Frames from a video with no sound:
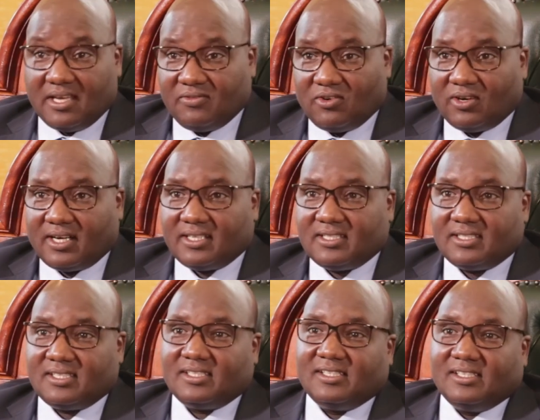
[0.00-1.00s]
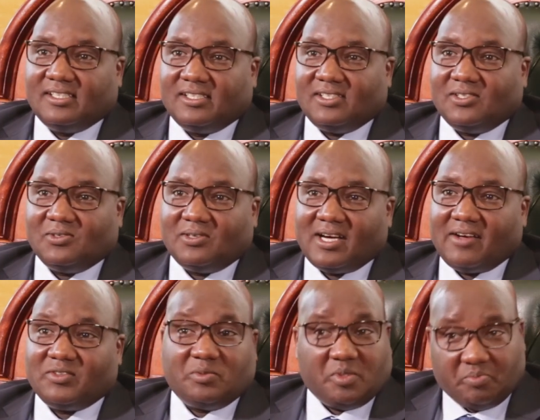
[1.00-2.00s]
stay focused, you
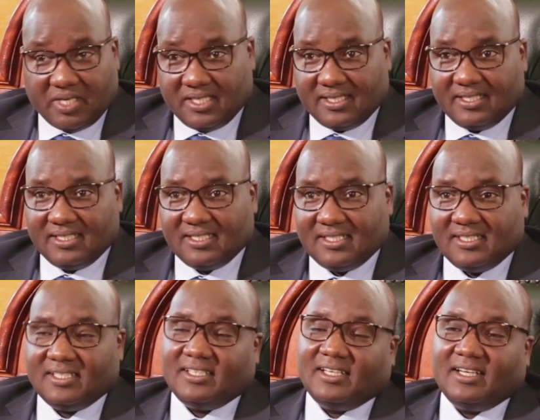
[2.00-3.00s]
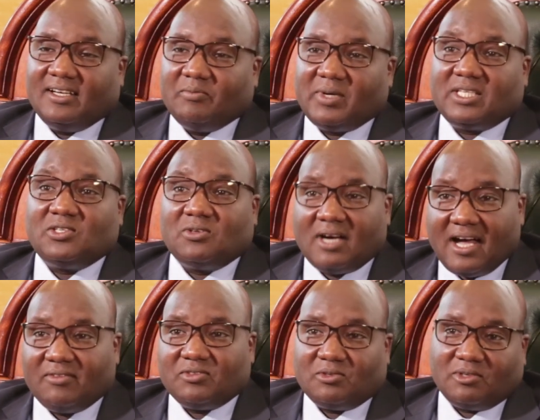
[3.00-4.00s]
have to be patient, but you
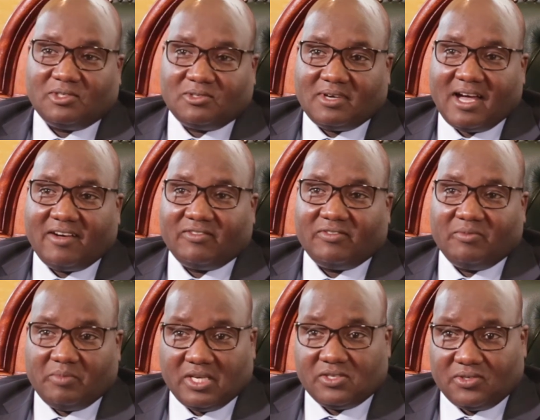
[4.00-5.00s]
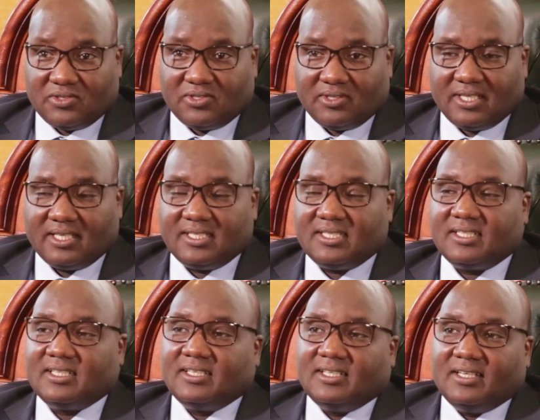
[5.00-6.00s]
have to also have mentors so
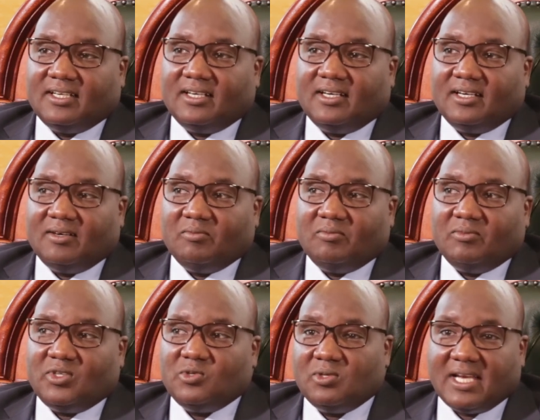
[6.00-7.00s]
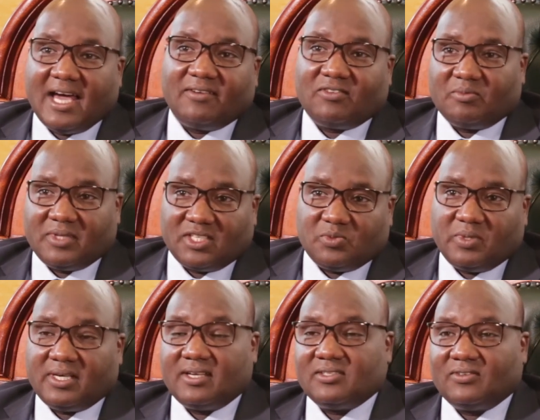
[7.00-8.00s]
that you learn from the
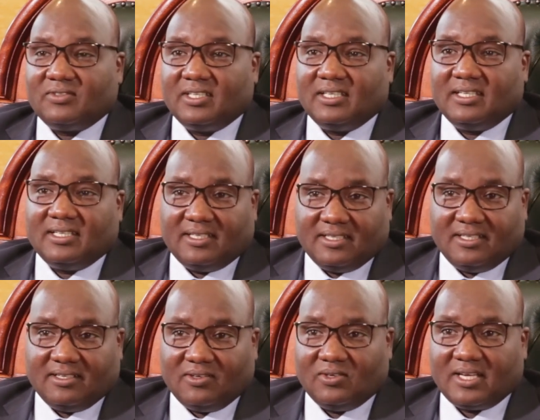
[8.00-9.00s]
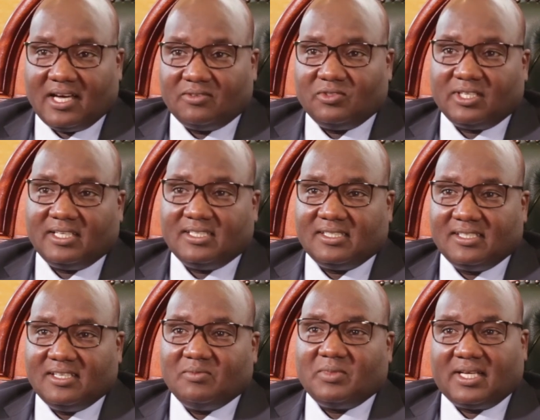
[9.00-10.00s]
experience of the older
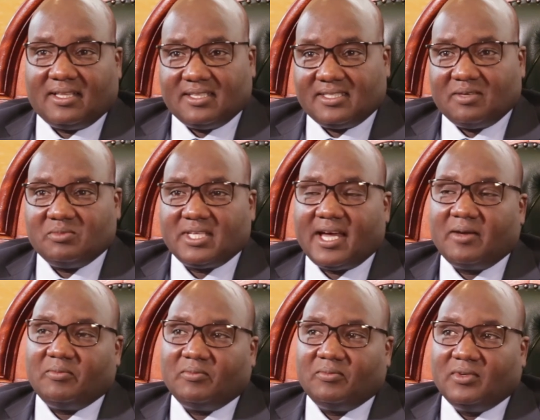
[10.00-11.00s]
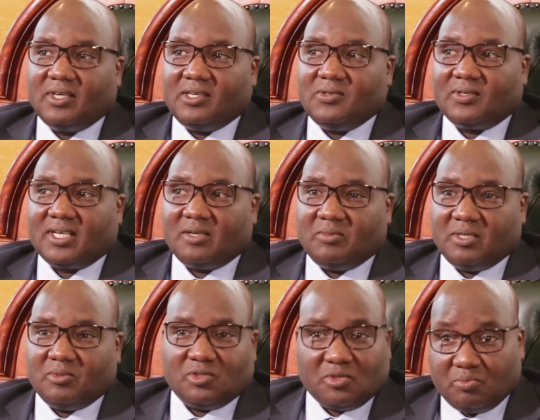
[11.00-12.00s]
advocates, but at the same time, you can
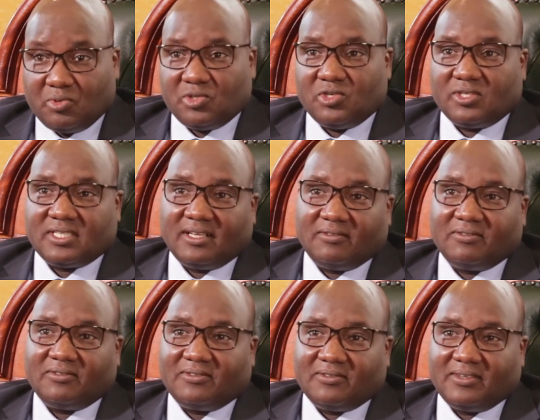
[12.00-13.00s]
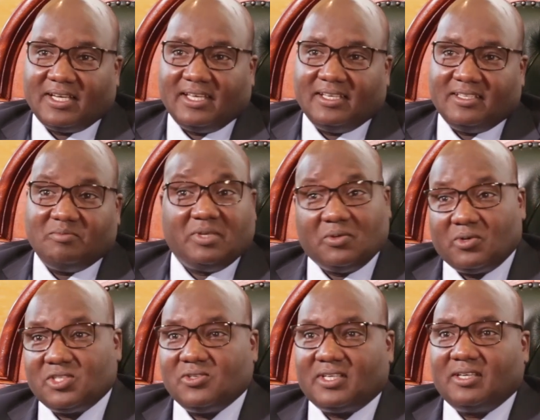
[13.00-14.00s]
be able to push yourself and be
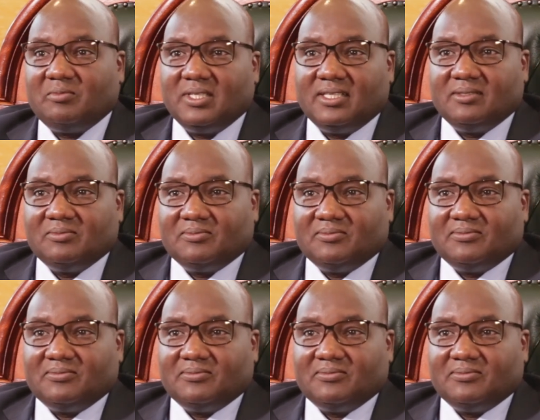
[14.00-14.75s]
what you can be.